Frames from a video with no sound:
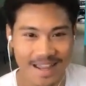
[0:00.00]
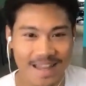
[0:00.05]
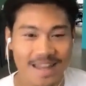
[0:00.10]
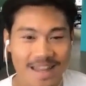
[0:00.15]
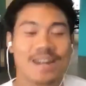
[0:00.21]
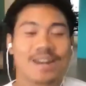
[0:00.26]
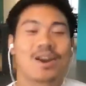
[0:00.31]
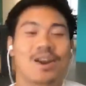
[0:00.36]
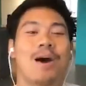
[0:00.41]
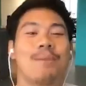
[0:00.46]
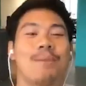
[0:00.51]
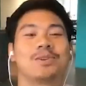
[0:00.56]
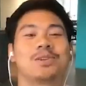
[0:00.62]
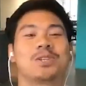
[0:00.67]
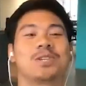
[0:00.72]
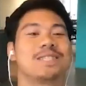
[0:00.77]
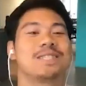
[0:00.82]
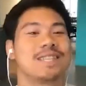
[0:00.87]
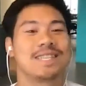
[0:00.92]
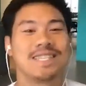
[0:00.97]
It, it
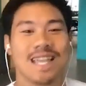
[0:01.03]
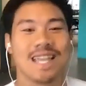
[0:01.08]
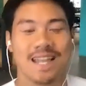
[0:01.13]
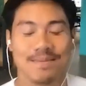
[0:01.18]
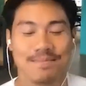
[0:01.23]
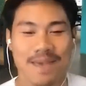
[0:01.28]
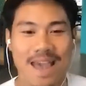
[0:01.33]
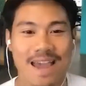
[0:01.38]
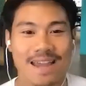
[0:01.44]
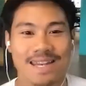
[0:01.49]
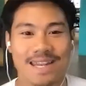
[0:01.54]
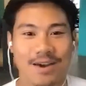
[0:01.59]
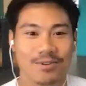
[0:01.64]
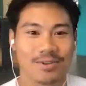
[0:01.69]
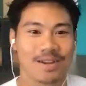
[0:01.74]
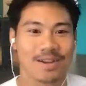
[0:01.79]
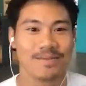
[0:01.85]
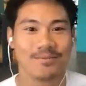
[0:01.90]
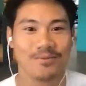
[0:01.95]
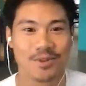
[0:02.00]
accomplishes the same end
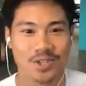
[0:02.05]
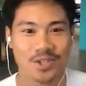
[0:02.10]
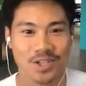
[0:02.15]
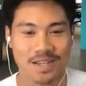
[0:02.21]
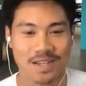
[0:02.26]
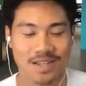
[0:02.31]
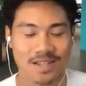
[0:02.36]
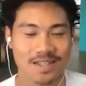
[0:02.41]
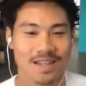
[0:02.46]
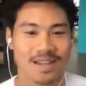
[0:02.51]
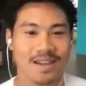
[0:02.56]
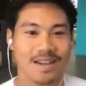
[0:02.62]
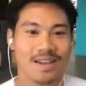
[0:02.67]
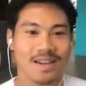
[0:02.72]
outcome, which is